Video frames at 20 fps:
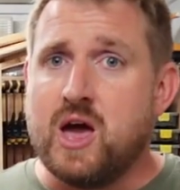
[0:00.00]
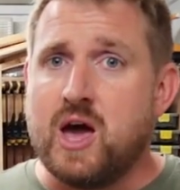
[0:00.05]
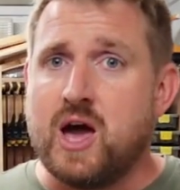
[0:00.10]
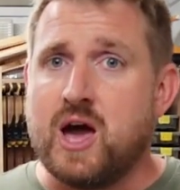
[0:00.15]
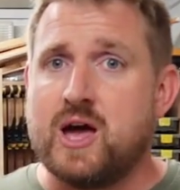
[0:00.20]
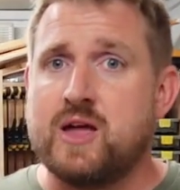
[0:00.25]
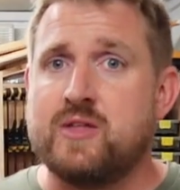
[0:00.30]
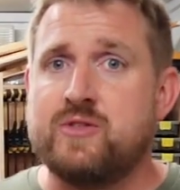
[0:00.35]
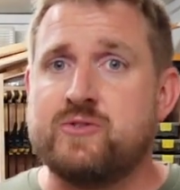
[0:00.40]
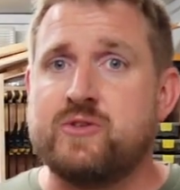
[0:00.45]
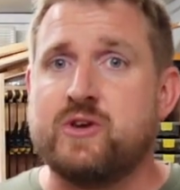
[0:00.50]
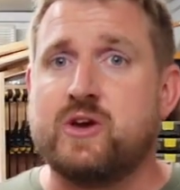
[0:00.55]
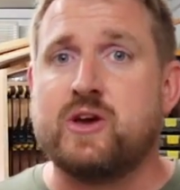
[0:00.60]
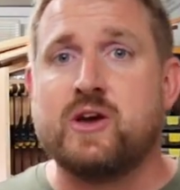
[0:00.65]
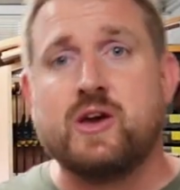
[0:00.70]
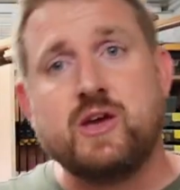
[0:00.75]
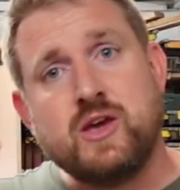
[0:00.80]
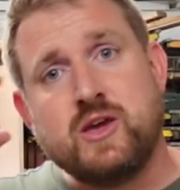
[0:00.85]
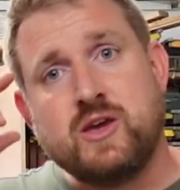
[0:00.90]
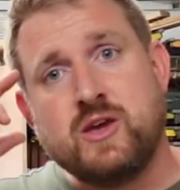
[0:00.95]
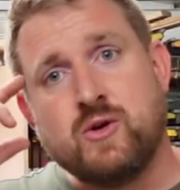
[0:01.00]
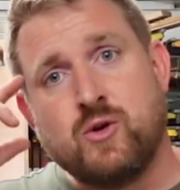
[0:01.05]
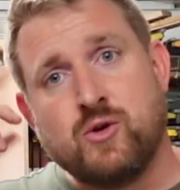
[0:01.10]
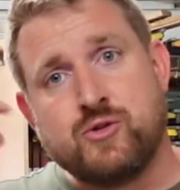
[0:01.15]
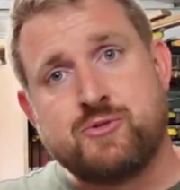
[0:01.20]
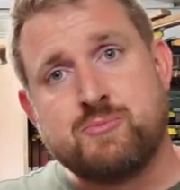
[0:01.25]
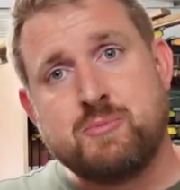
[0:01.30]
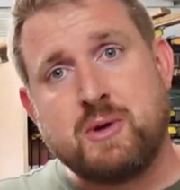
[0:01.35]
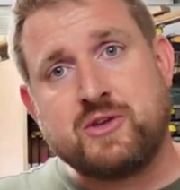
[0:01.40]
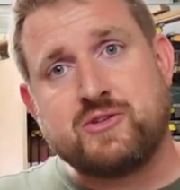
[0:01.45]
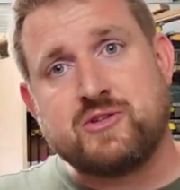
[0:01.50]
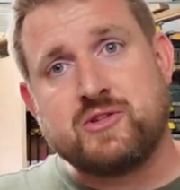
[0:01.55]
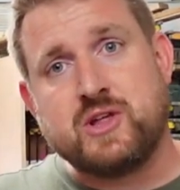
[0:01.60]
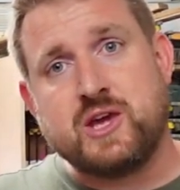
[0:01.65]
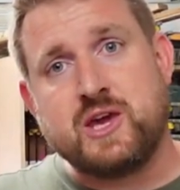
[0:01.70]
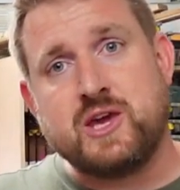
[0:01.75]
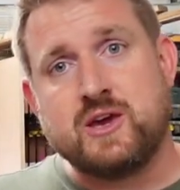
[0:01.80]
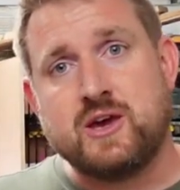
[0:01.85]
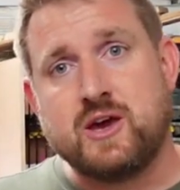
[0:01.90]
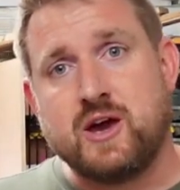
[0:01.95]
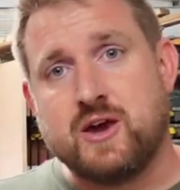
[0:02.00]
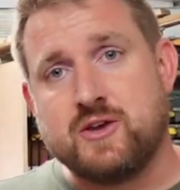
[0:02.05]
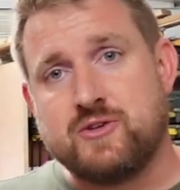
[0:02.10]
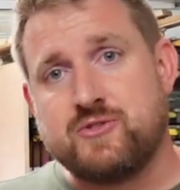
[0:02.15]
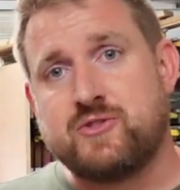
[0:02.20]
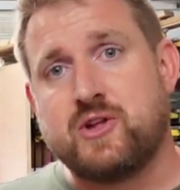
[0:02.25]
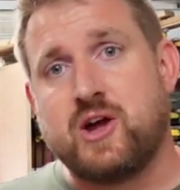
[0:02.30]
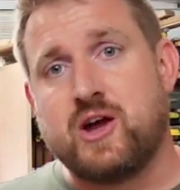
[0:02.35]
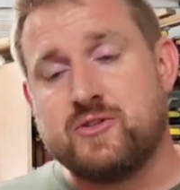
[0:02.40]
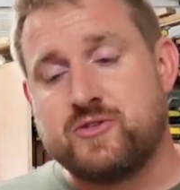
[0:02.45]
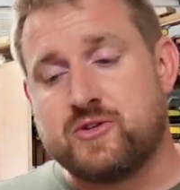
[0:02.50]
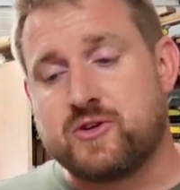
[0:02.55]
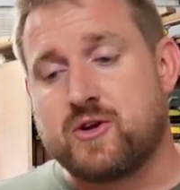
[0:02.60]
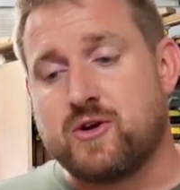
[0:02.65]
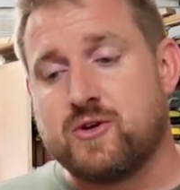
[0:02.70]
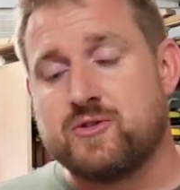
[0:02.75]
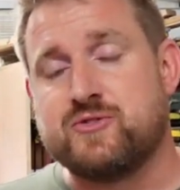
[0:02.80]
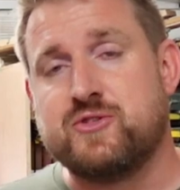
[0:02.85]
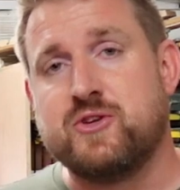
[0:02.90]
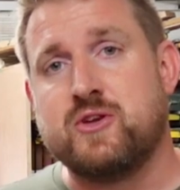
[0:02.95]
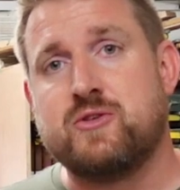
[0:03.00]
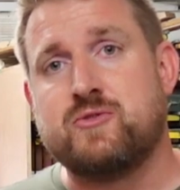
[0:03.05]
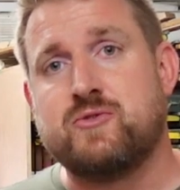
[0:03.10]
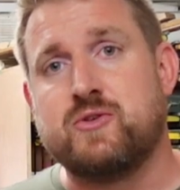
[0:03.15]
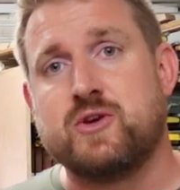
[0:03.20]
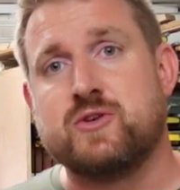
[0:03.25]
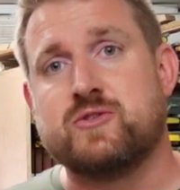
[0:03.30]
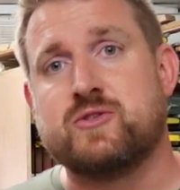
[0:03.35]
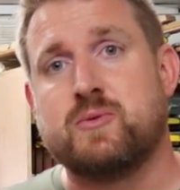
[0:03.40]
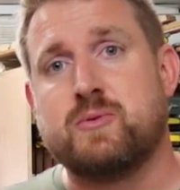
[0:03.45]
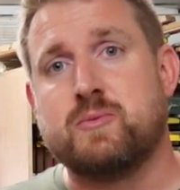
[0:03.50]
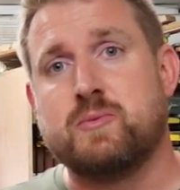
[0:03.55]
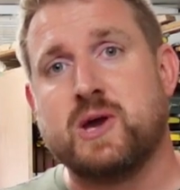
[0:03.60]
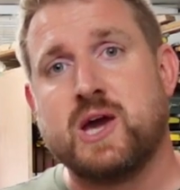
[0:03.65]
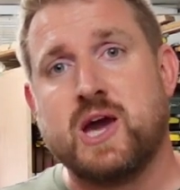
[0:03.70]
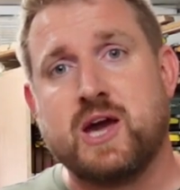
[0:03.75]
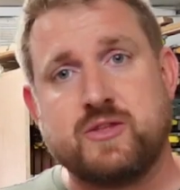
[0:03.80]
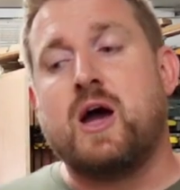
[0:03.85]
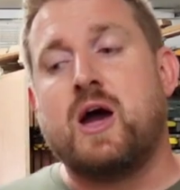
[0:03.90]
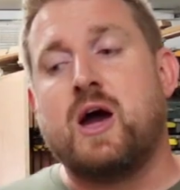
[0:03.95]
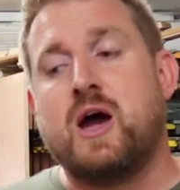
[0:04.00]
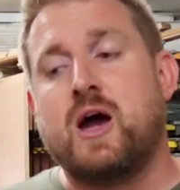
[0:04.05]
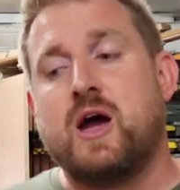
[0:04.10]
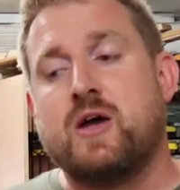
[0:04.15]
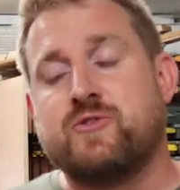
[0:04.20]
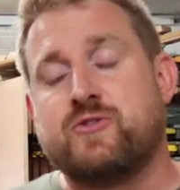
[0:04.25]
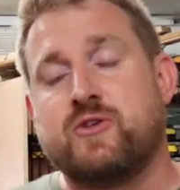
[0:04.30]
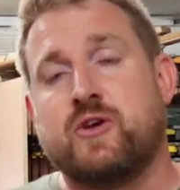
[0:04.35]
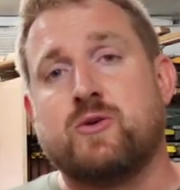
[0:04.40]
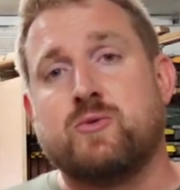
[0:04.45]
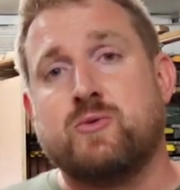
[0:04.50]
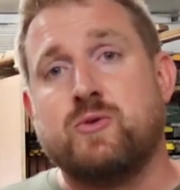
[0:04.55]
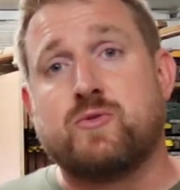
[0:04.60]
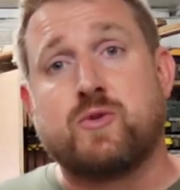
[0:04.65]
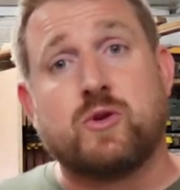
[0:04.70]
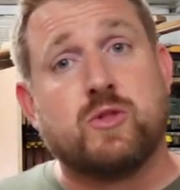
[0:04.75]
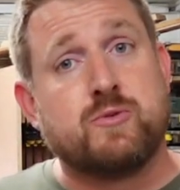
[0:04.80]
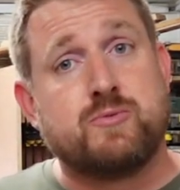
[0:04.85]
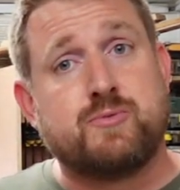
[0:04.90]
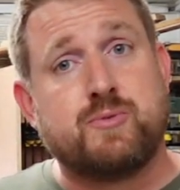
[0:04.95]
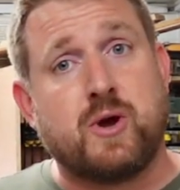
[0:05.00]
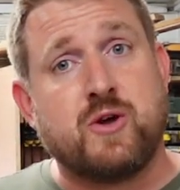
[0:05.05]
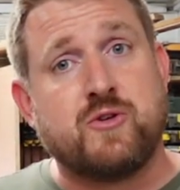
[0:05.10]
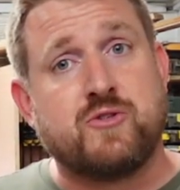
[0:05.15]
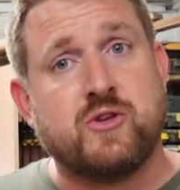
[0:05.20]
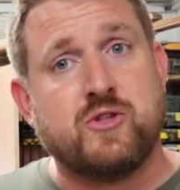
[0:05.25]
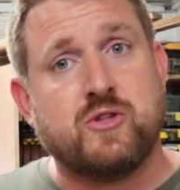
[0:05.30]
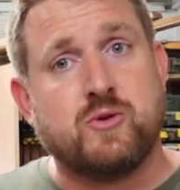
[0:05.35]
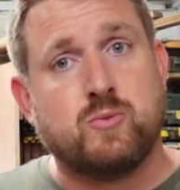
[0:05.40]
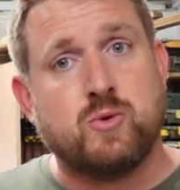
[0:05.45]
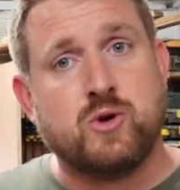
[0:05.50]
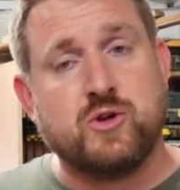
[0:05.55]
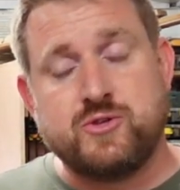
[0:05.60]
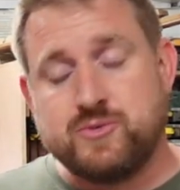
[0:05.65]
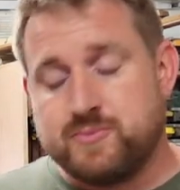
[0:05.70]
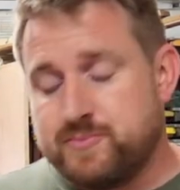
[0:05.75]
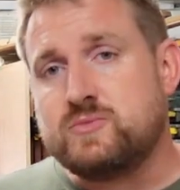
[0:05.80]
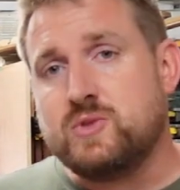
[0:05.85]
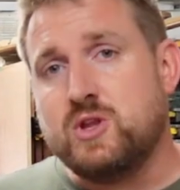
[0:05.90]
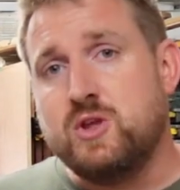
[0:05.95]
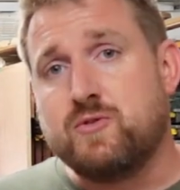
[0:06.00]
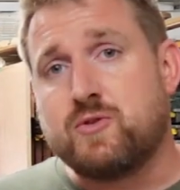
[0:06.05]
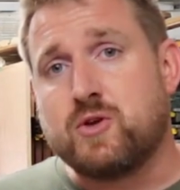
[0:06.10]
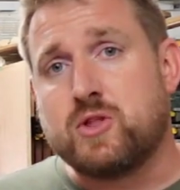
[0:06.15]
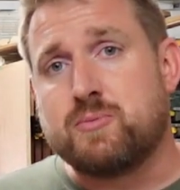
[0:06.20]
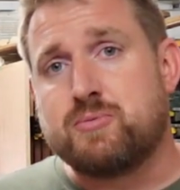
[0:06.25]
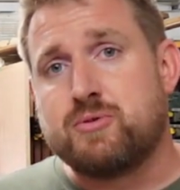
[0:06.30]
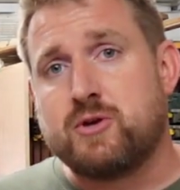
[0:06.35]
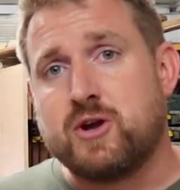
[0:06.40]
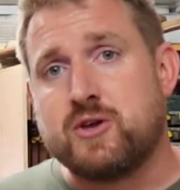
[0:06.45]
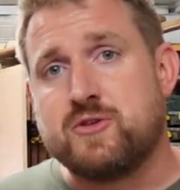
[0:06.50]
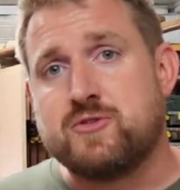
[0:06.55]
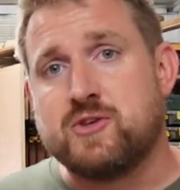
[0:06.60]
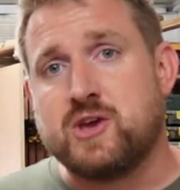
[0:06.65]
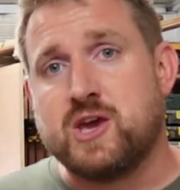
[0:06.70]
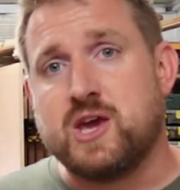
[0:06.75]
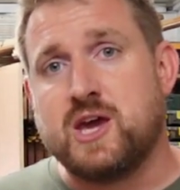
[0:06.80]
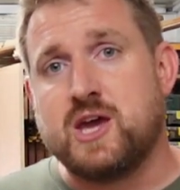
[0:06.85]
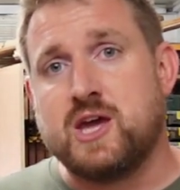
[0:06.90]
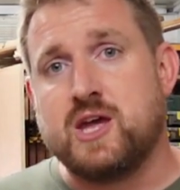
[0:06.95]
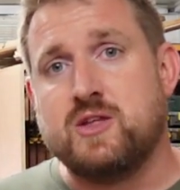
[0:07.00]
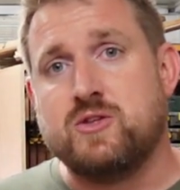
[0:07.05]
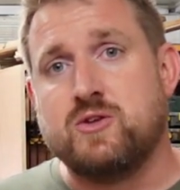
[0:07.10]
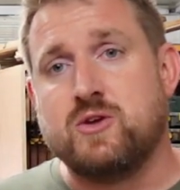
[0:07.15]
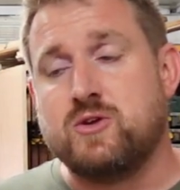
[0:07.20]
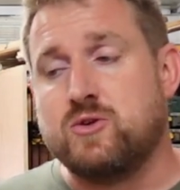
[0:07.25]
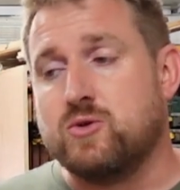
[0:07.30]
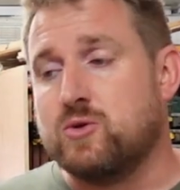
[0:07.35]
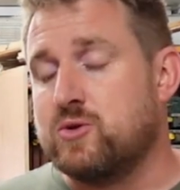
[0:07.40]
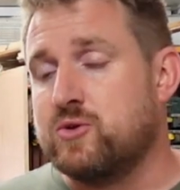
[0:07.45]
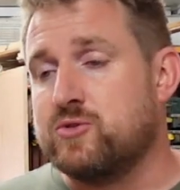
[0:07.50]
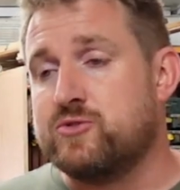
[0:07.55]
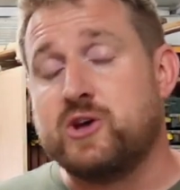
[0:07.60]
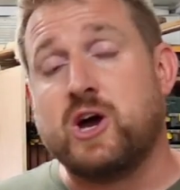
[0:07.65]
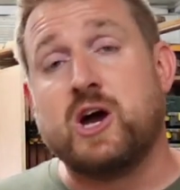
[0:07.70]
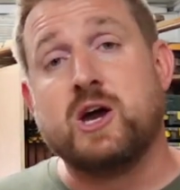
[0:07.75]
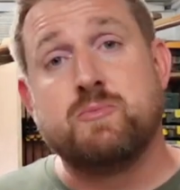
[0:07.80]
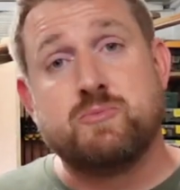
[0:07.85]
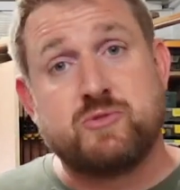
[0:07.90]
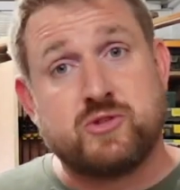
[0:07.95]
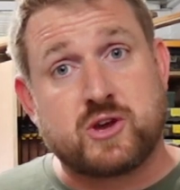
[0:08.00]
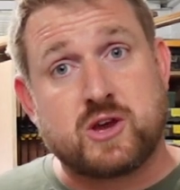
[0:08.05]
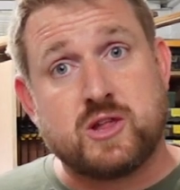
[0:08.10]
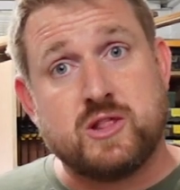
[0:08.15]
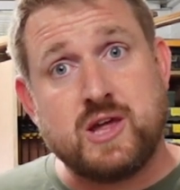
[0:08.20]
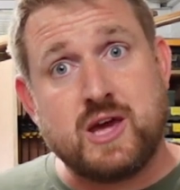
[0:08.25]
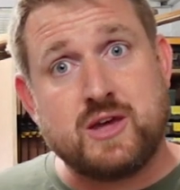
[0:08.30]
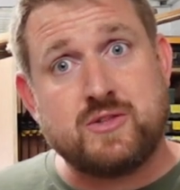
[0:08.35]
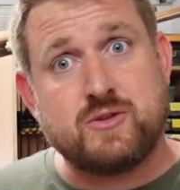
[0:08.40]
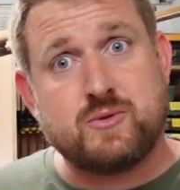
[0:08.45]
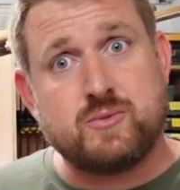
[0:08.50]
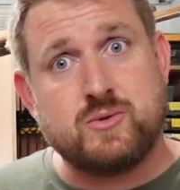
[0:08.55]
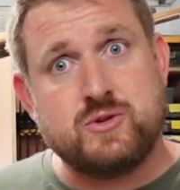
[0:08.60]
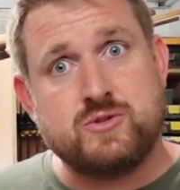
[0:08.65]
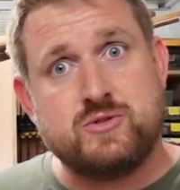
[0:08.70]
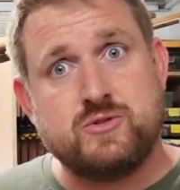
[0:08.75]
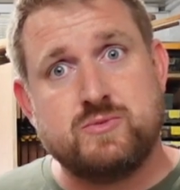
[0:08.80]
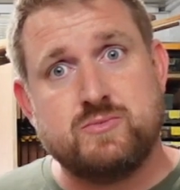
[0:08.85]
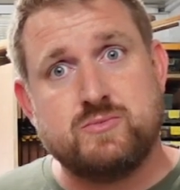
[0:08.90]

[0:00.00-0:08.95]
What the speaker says: And automatically, I start to cost these things up in my head. So you've got the price in the wood, you've got the price in your time to collect the wood,